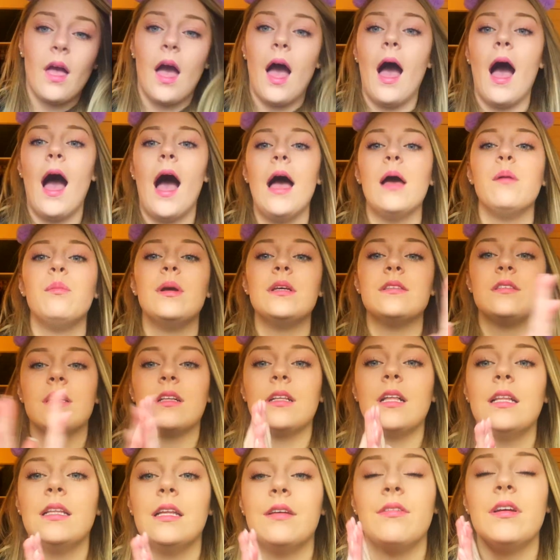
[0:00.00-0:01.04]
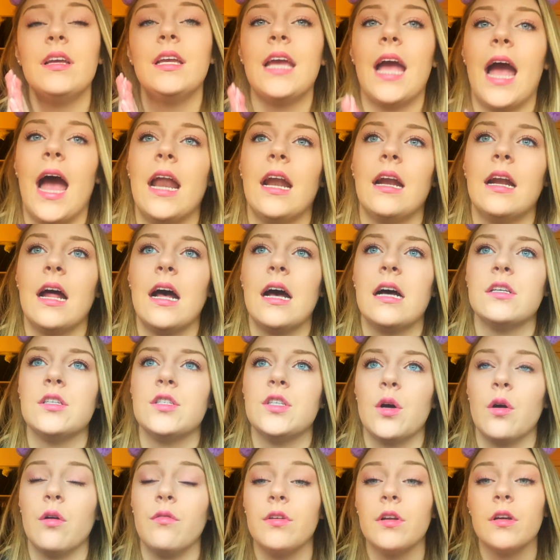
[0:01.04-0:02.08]
I basically live in Canada,
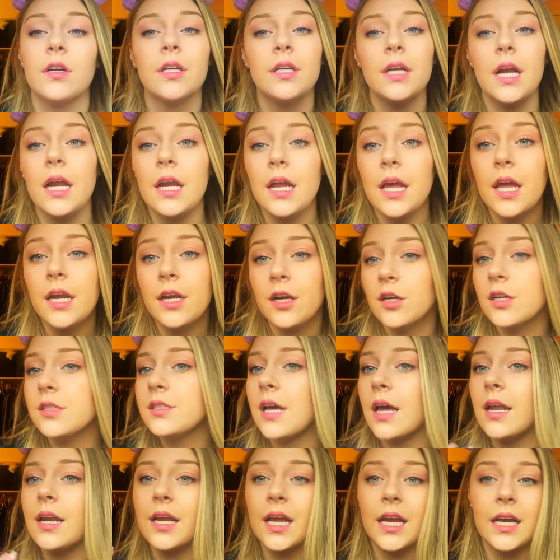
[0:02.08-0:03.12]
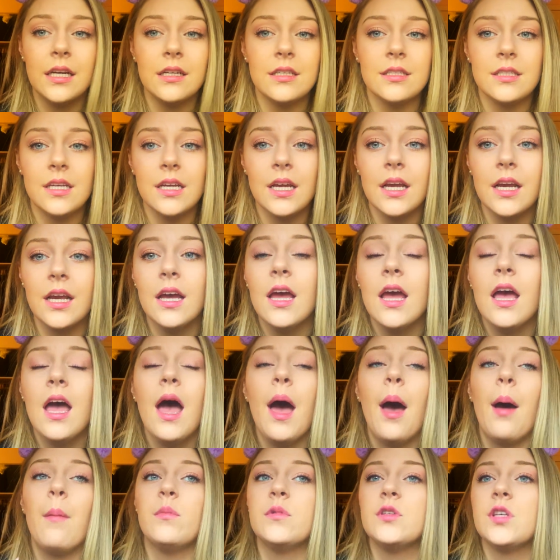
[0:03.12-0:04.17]
so if you're Canadian, you're 1080DC,
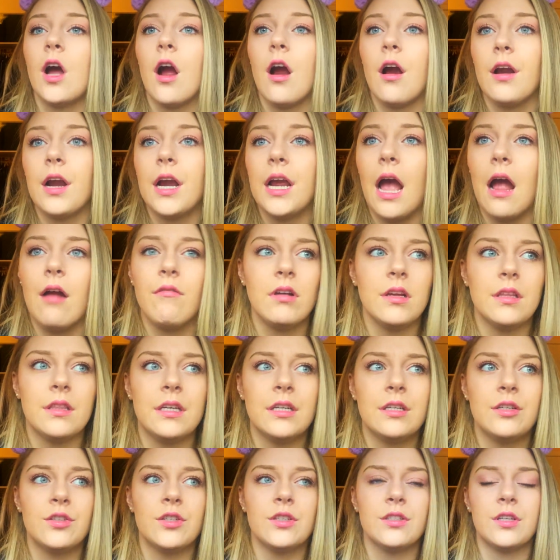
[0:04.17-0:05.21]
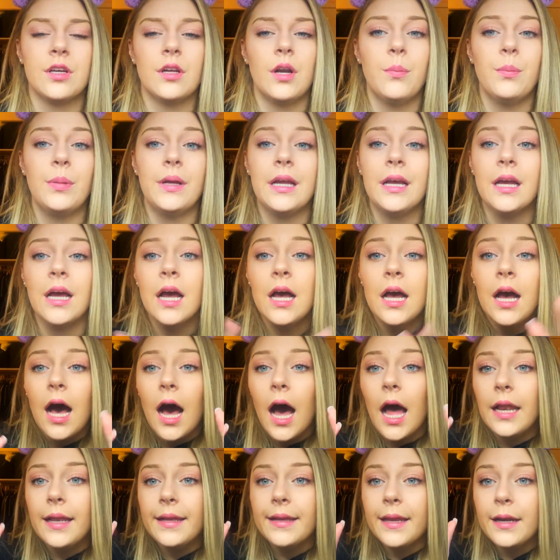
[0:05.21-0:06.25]
I'm sorry, everything is just gonna be
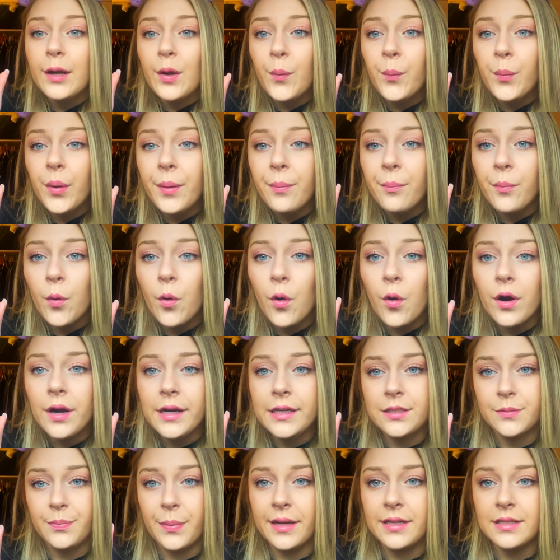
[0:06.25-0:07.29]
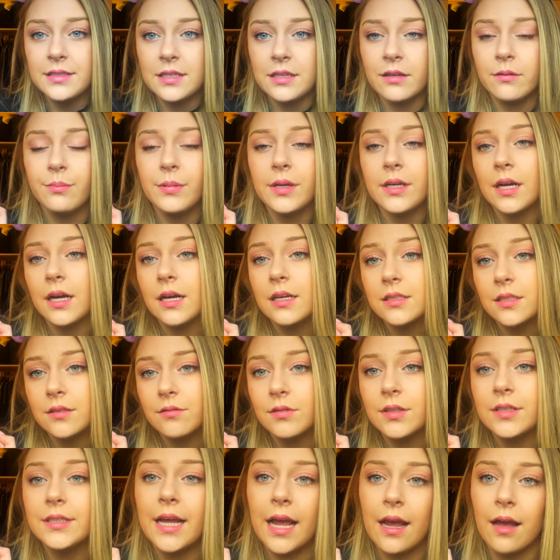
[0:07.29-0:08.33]
a little bit more expensive because of
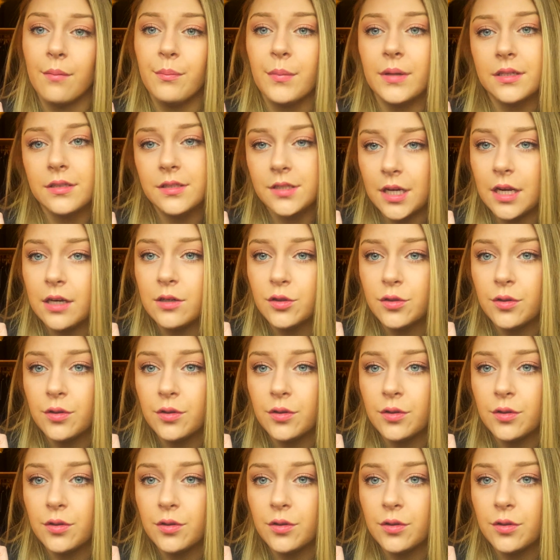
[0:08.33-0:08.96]
the damn exchange